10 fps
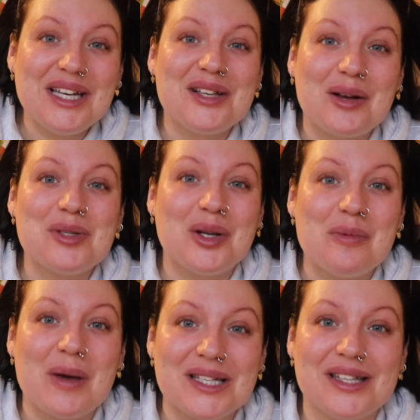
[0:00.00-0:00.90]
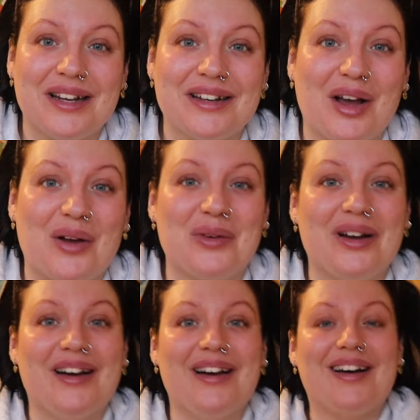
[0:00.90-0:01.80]
absolutely pissing it down,
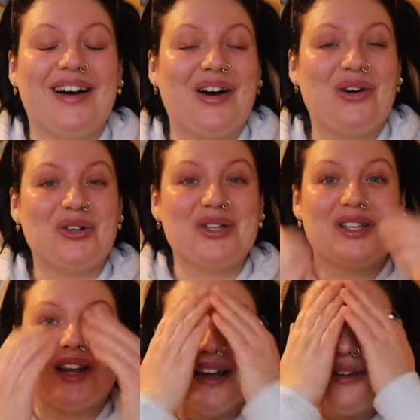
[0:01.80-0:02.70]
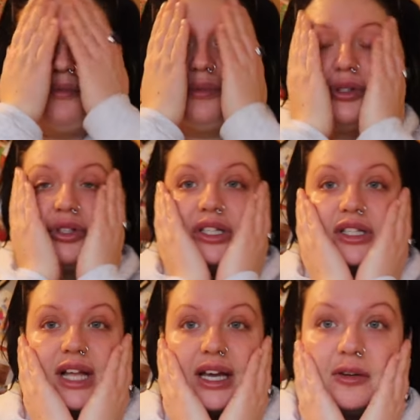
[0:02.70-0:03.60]
honestly. Look at the
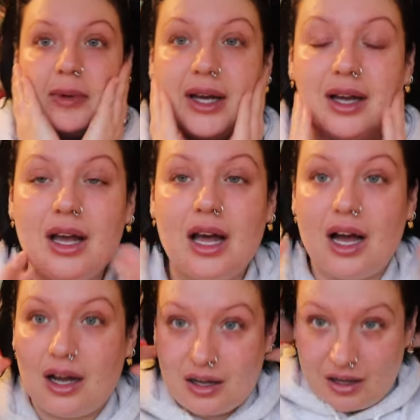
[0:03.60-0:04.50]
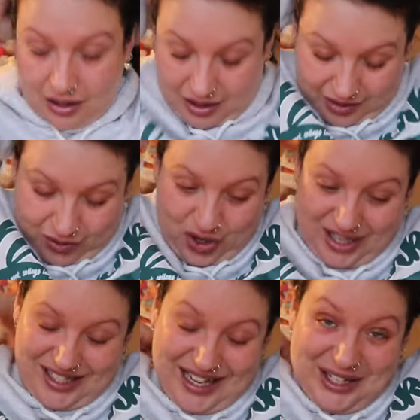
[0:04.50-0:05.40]
state of her. I've got
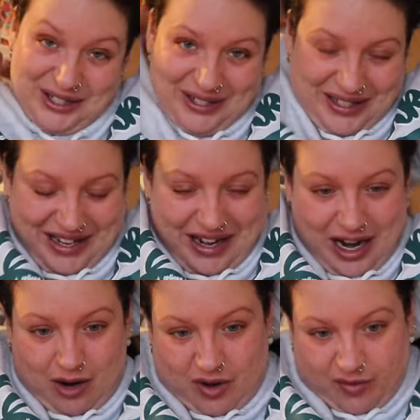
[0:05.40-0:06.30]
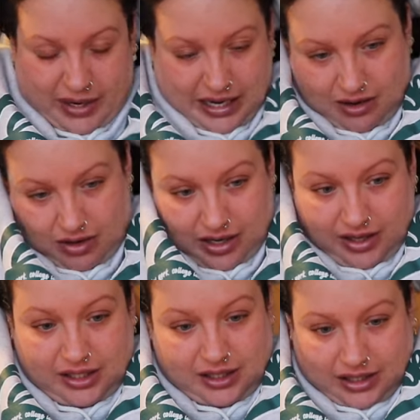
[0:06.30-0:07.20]
extensions in now, but I've been out like
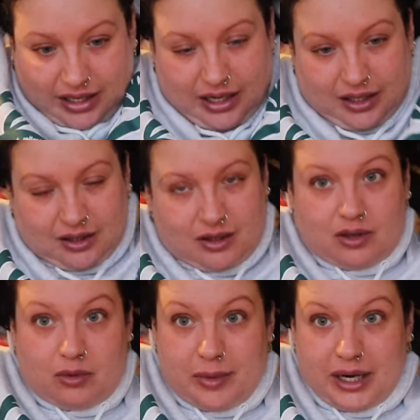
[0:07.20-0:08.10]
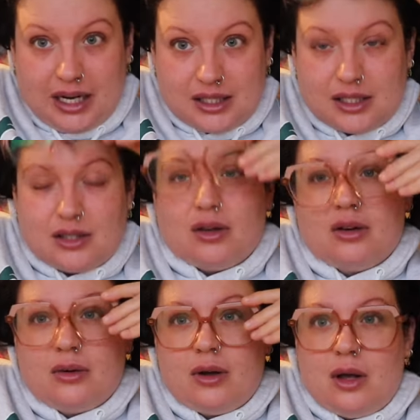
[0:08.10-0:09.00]
this today. Alright, with my glasses,
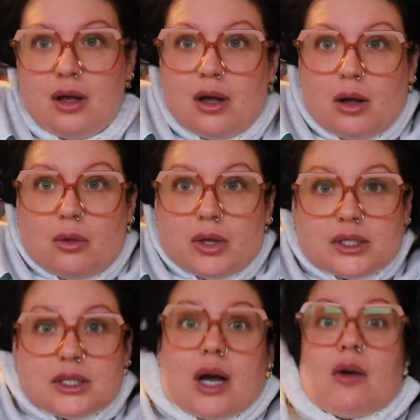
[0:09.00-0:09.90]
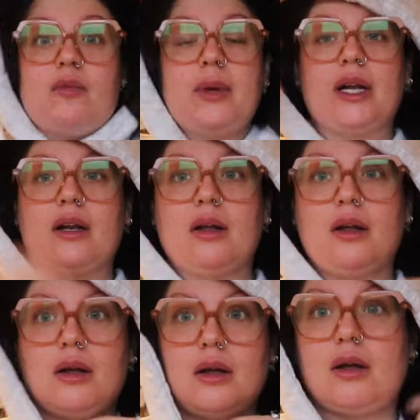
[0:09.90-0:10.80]
look. This is how I've been.
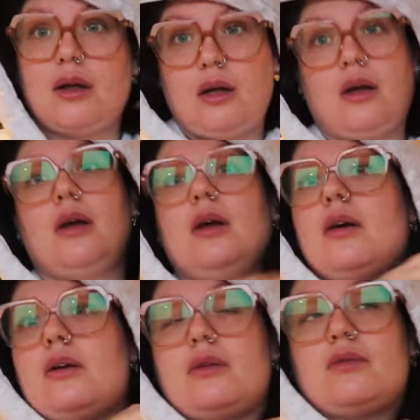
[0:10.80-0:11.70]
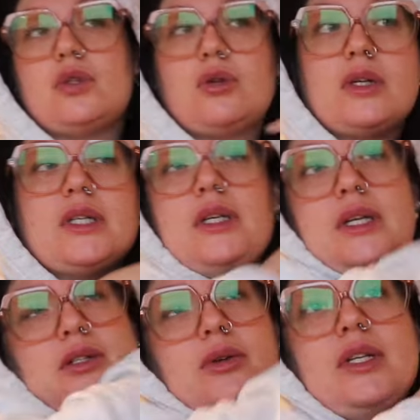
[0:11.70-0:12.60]
I've tucked this
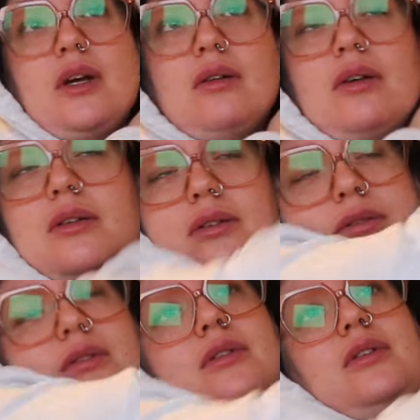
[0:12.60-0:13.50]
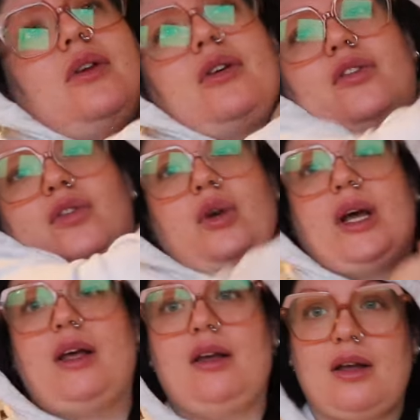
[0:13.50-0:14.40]
in so it don't go funny.
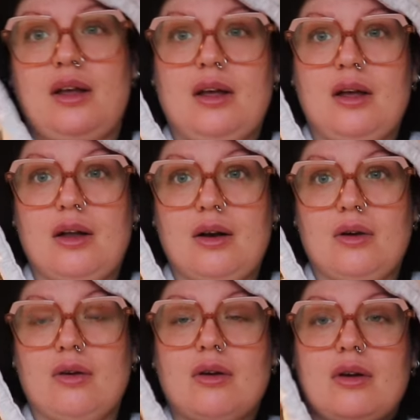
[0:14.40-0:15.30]
Look.